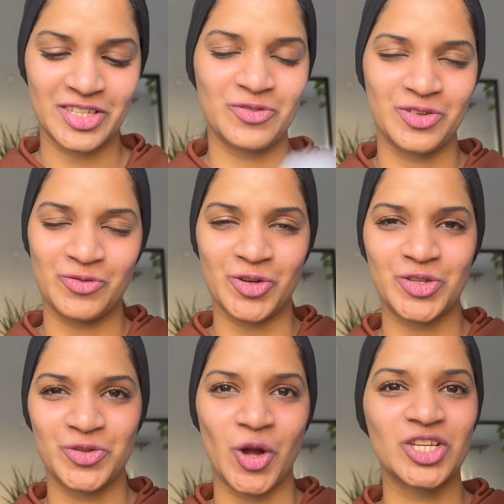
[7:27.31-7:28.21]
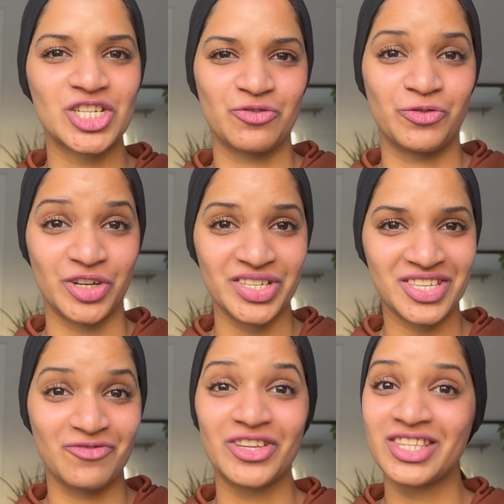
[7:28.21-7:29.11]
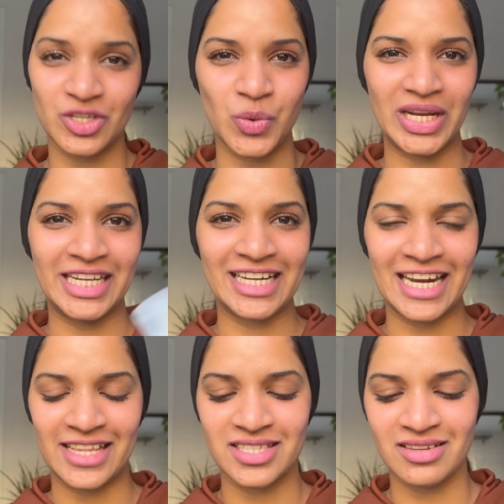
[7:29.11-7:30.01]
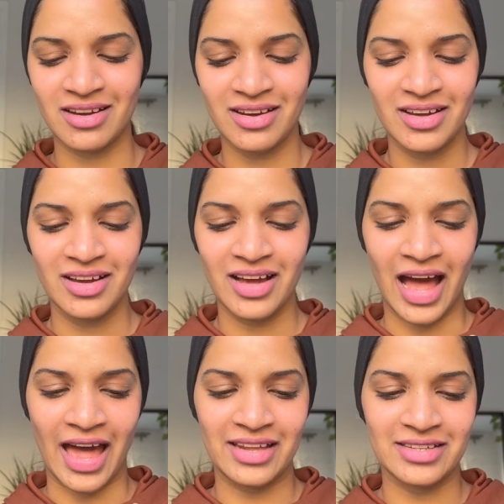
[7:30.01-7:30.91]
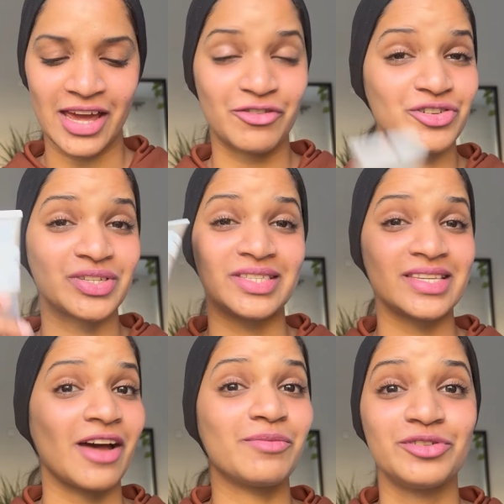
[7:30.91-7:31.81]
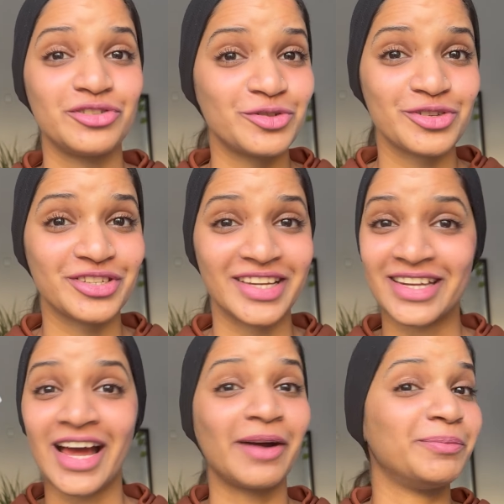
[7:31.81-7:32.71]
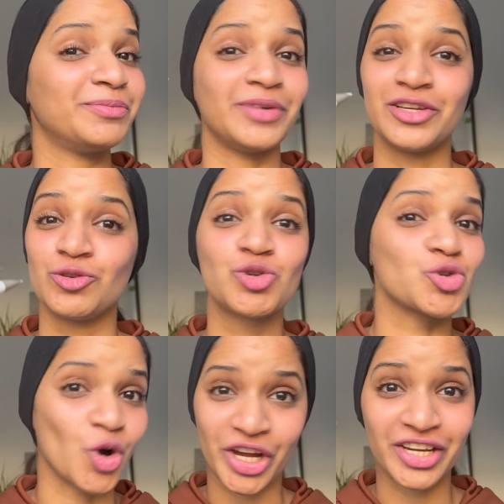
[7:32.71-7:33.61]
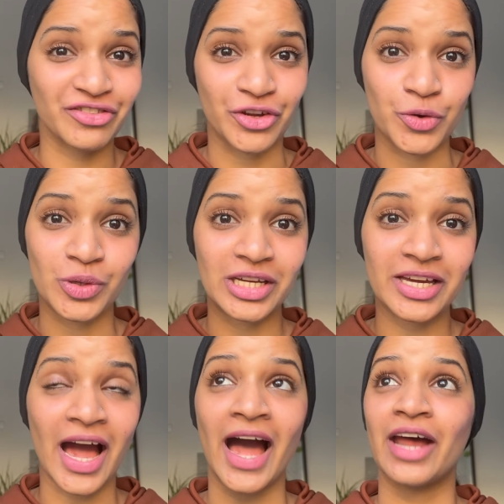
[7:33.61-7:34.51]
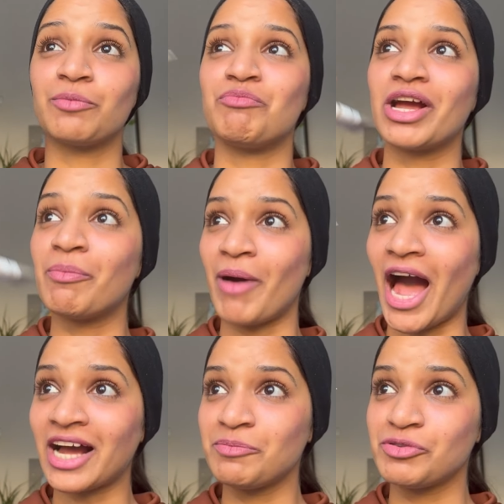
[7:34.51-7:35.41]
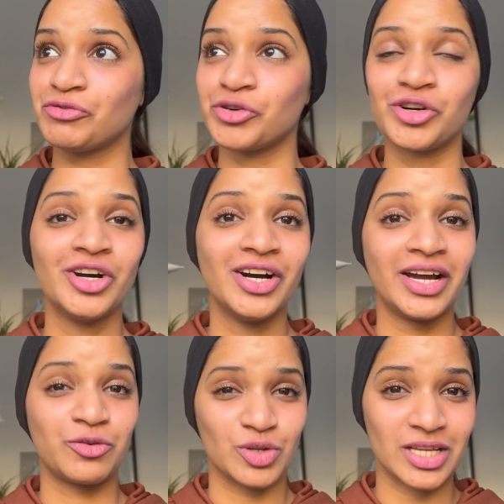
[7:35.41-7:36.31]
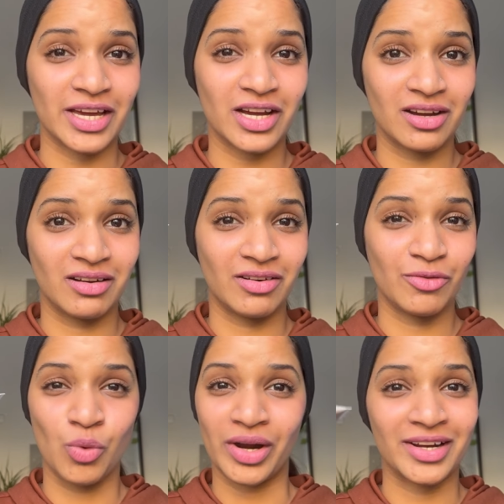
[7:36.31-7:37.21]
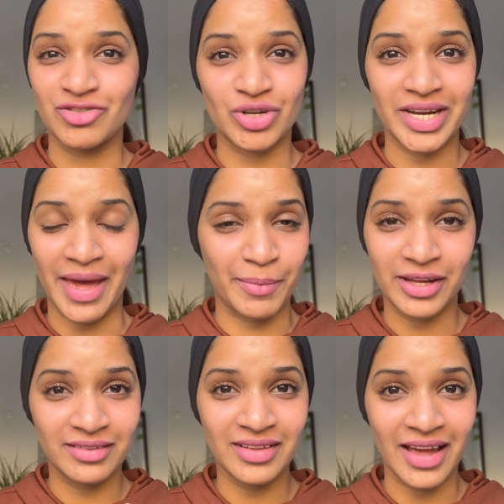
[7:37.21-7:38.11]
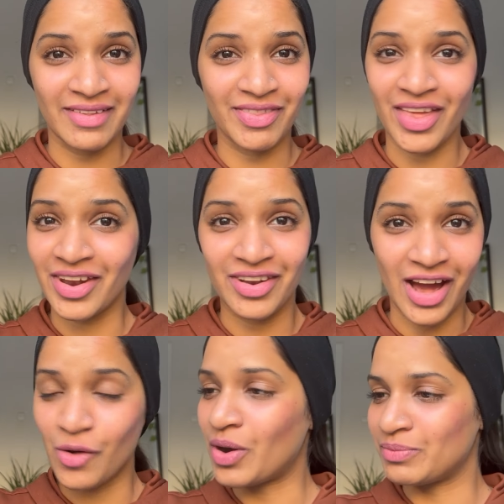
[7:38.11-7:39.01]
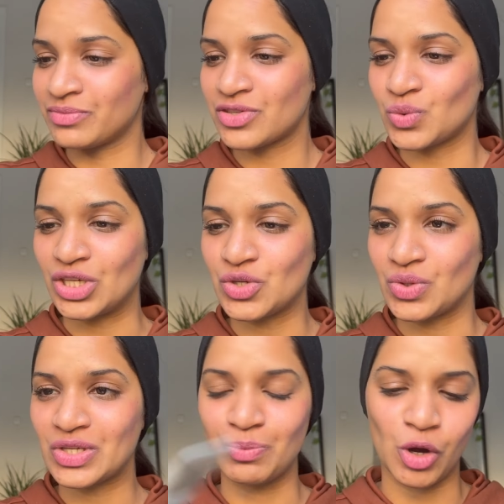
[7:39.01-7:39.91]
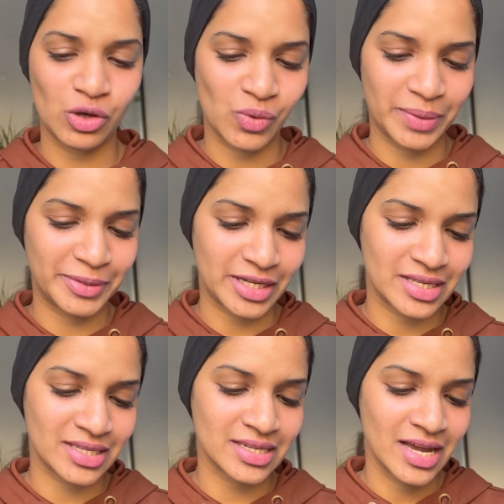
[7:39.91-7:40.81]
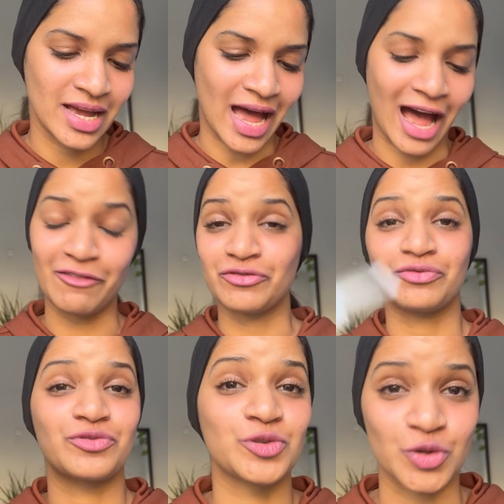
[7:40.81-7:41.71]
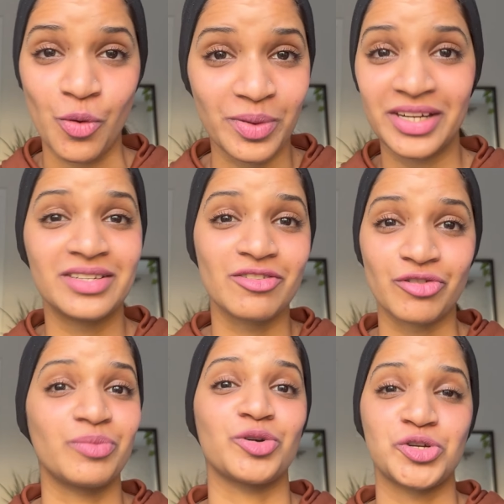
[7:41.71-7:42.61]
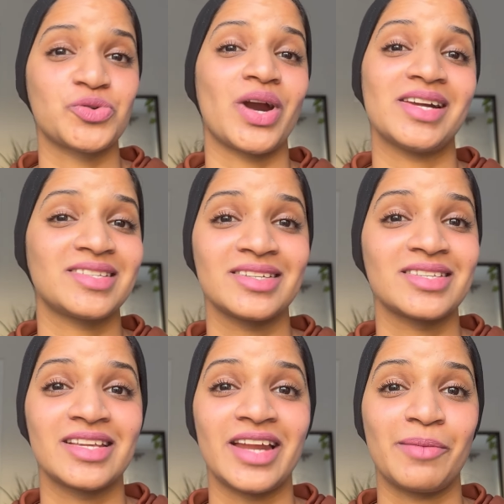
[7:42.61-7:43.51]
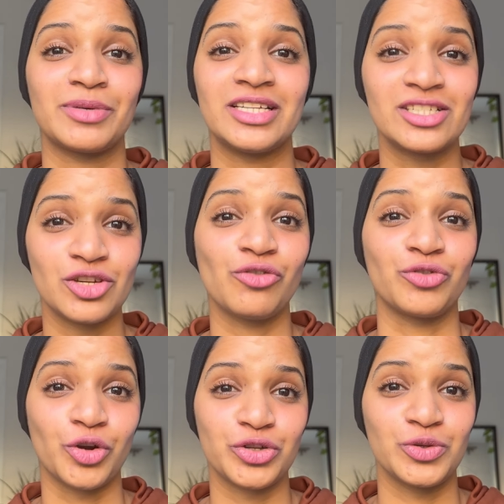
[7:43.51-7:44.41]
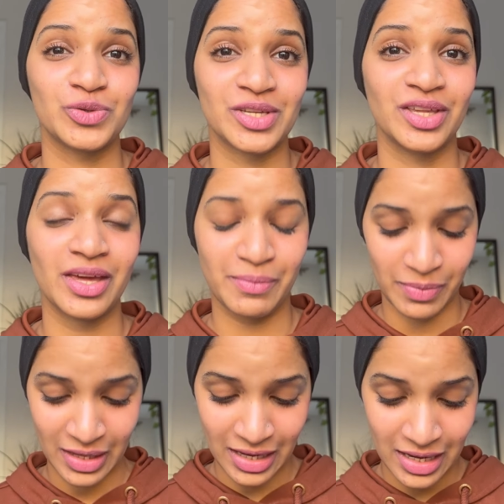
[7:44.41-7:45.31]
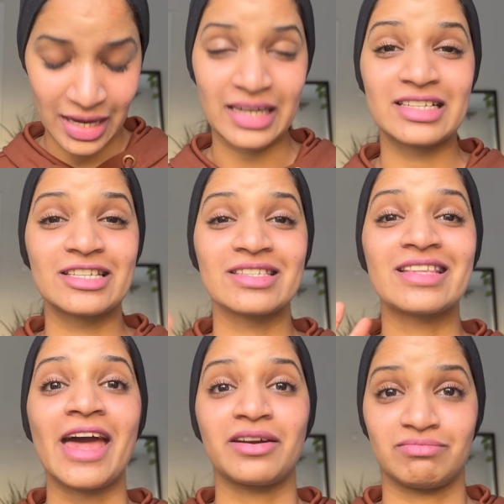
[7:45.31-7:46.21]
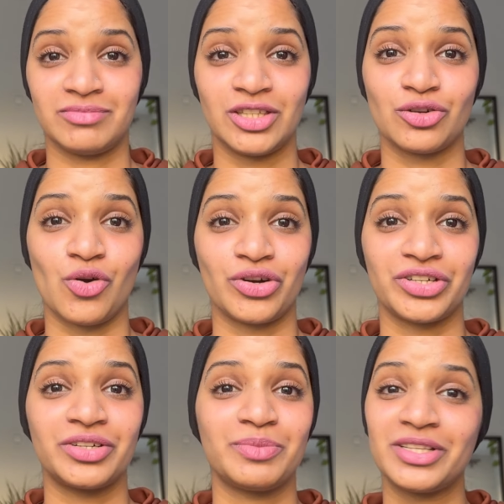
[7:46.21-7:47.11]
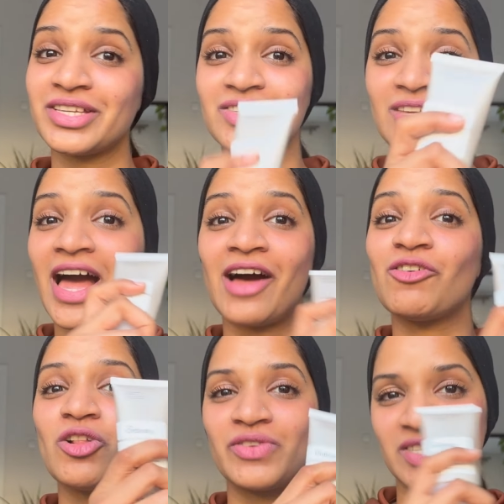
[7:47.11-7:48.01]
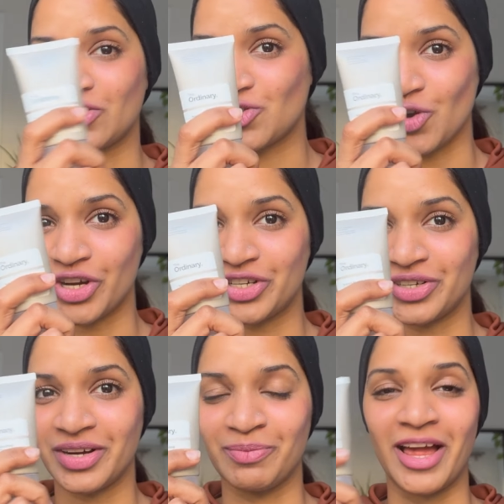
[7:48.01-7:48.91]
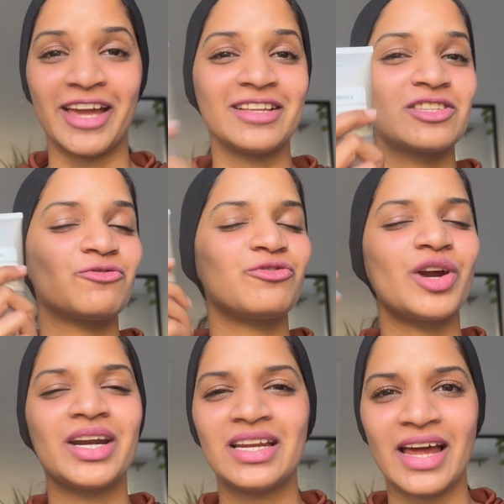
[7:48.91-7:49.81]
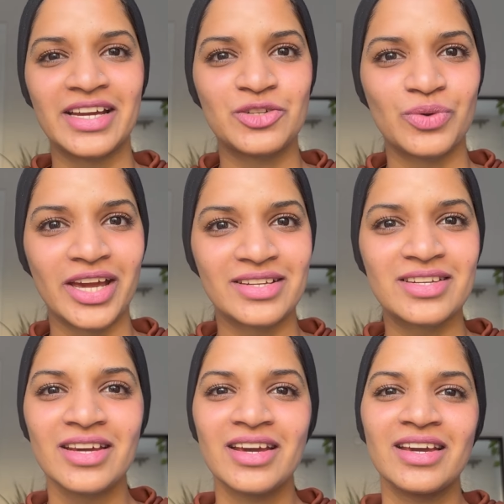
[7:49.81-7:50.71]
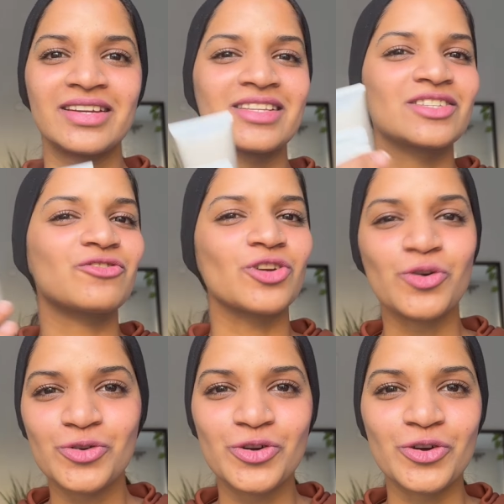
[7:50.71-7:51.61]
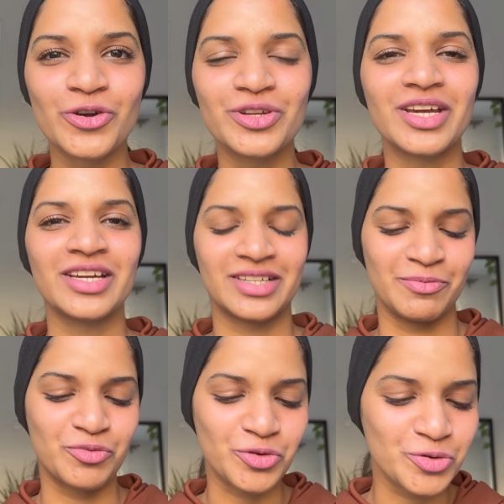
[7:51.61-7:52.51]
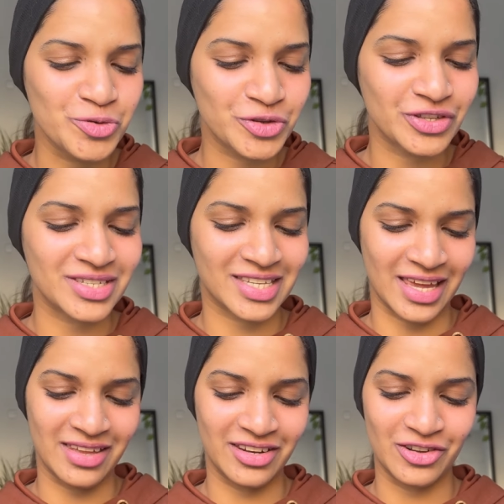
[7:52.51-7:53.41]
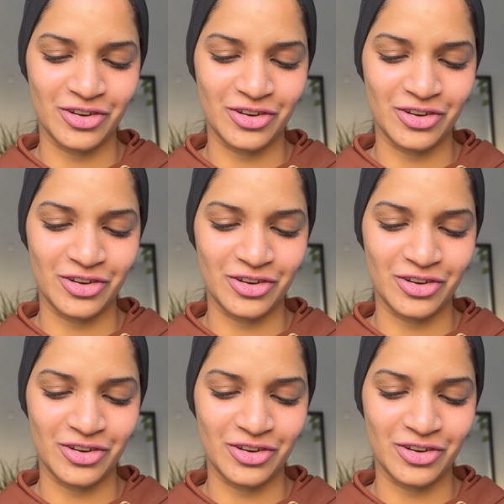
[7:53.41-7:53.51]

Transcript: This one was launched first with the Squalene cleanser, and ever since I've been using it, I'm enjoying it thoroughly. I had a big pack before. It was like 100 ml, and then now I'm switched to a smaller one because I have so many different moisturizers that I'm guilty of not using them, and it's just there in the corner. But this I have always enjoyed applying. It's very lightweight. It is so good. It improves the skin.